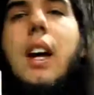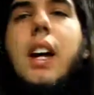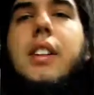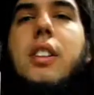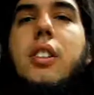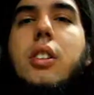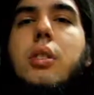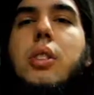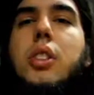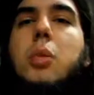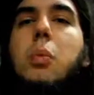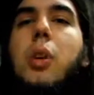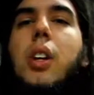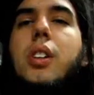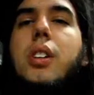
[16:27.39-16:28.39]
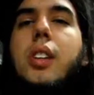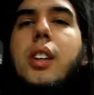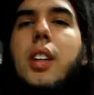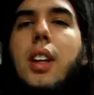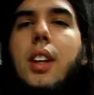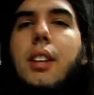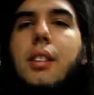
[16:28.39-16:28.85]
And the newest one to
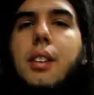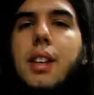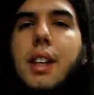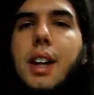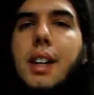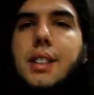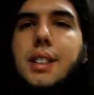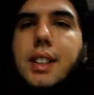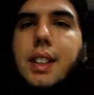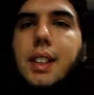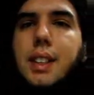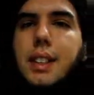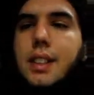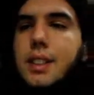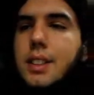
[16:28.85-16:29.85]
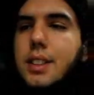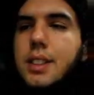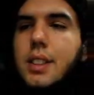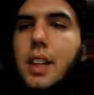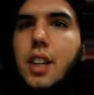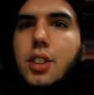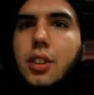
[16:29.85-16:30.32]
the 3DS is
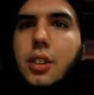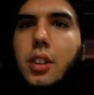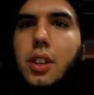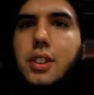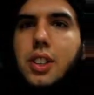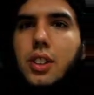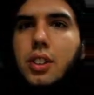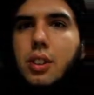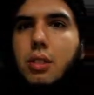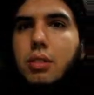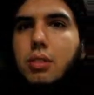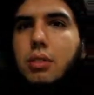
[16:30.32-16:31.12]
Etrian Odyssey 2.